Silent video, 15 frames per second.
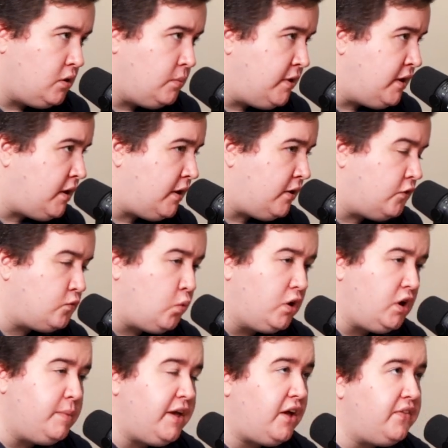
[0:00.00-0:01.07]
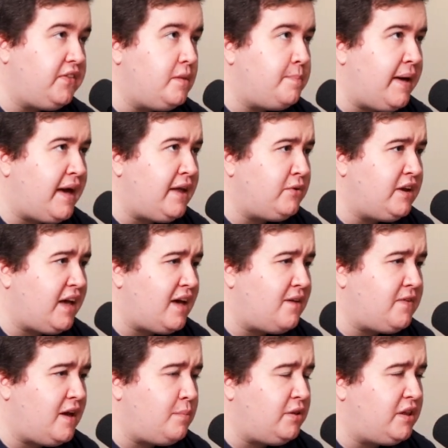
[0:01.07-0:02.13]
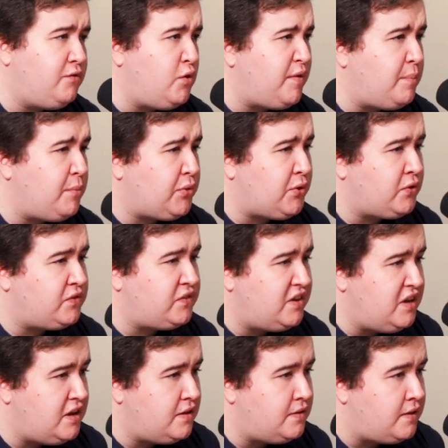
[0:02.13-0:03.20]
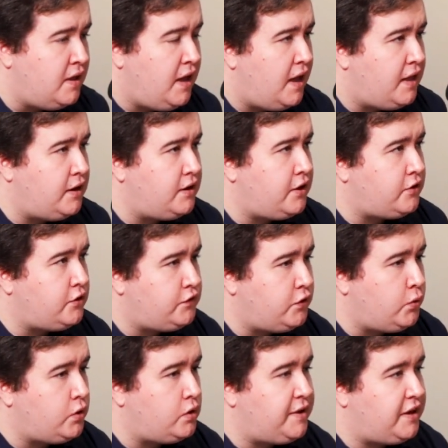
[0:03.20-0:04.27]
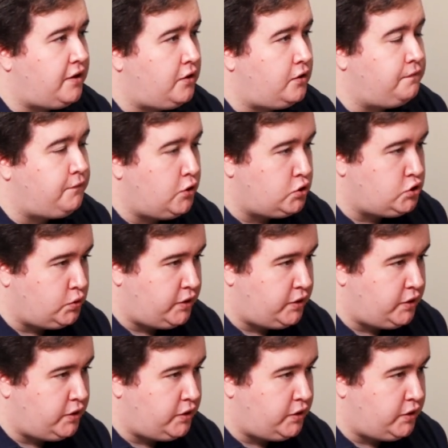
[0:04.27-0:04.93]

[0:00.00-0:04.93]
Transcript: They're going to be there's one going to be held at the Battery Cafe, I believe, November 13th, and then the other two are going to be held